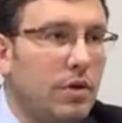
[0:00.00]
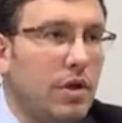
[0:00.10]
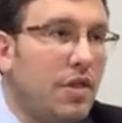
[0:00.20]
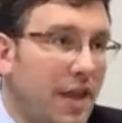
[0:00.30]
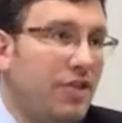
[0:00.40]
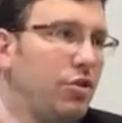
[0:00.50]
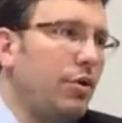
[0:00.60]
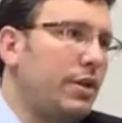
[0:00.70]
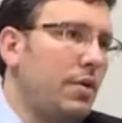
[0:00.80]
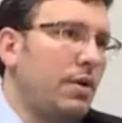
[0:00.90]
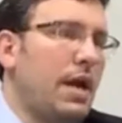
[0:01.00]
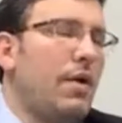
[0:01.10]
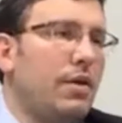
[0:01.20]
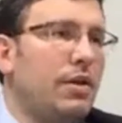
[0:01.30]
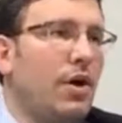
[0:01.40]
They thought they were
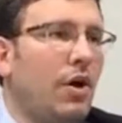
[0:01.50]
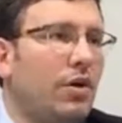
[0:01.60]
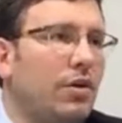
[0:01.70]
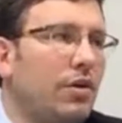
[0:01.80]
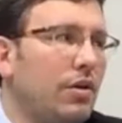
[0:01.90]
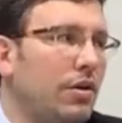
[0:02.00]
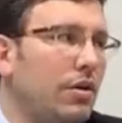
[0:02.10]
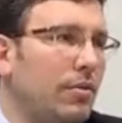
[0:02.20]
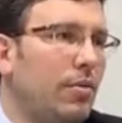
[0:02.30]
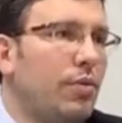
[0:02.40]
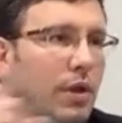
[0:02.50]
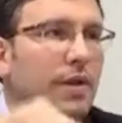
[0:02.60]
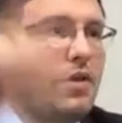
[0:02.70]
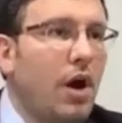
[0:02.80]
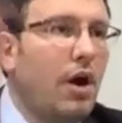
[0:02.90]
carrying the ark, but really
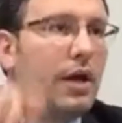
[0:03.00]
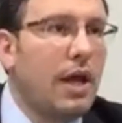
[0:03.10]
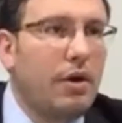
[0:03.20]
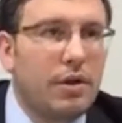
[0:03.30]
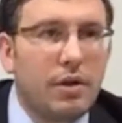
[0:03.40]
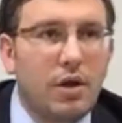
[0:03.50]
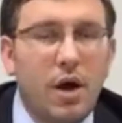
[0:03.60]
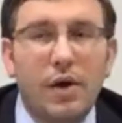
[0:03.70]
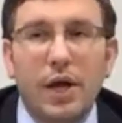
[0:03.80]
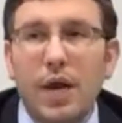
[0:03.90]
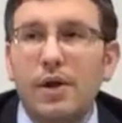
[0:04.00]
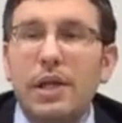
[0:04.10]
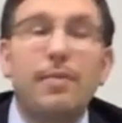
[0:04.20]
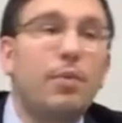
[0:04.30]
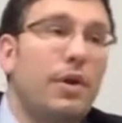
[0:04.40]
the ark carried
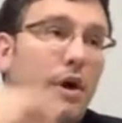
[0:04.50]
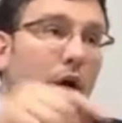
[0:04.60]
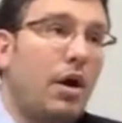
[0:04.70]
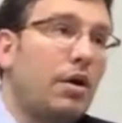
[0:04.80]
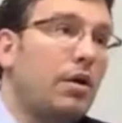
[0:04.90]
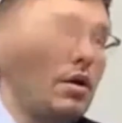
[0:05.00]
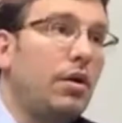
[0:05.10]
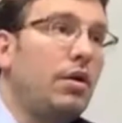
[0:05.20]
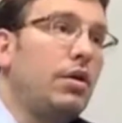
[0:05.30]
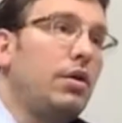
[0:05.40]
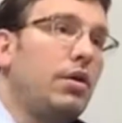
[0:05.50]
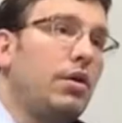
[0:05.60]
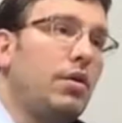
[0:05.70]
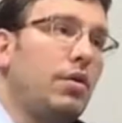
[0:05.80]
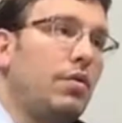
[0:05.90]
them. And where the ark
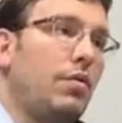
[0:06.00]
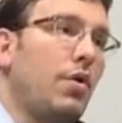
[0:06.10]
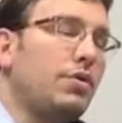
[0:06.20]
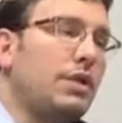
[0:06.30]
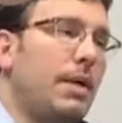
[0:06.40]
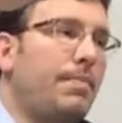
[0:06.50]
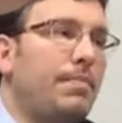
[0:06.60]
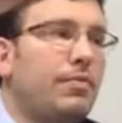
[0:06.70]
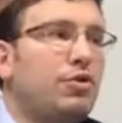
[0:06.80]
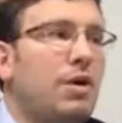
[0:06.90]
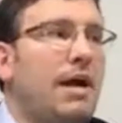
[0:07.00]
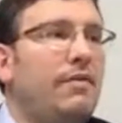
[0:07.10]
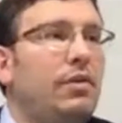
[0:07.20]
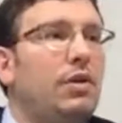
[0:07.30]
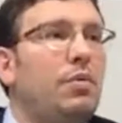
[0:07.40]
rose up,
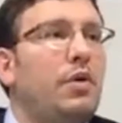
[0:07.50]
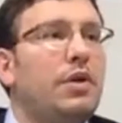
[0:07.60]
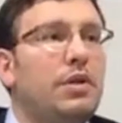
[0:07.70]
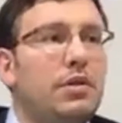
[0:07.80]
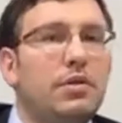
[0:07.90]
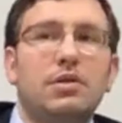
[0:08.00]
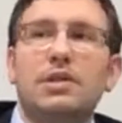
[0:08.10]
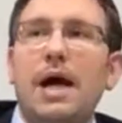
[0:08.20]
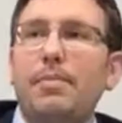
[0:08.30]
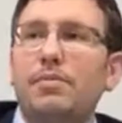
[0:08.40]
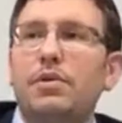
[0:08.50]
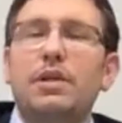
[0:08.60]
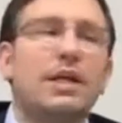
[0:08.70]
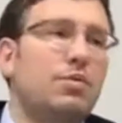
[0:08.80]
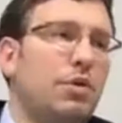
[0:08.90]
traveled, and where it stopped,
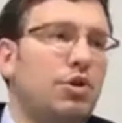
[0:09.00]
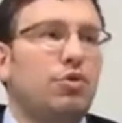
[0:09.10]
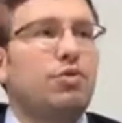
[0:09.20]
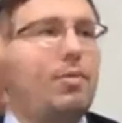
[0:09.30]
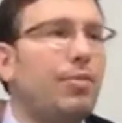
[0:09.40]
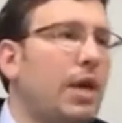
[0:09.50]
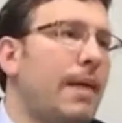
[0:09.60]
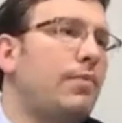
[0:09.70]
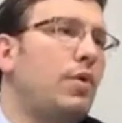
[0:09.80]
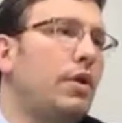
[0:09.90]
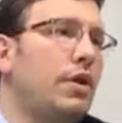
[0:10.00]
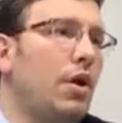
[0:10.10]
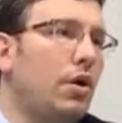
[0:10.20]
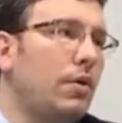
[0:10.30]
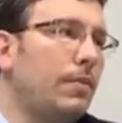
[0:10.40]
that's where the Jewish people camped around the
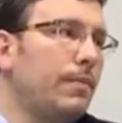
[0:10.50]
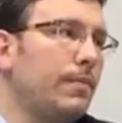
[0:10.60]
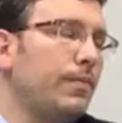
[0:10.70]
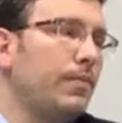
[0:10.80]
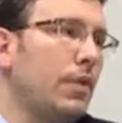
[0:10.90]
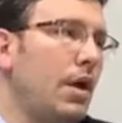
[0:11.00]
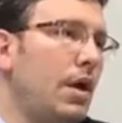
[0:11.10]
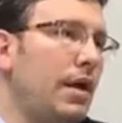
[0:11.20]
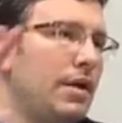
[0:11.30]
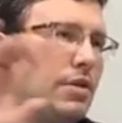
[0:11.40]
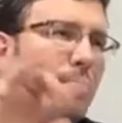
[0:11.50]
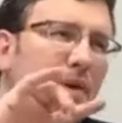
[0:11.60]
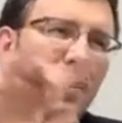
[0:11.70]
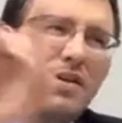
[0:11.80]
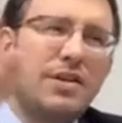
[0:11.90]
ark. It's a big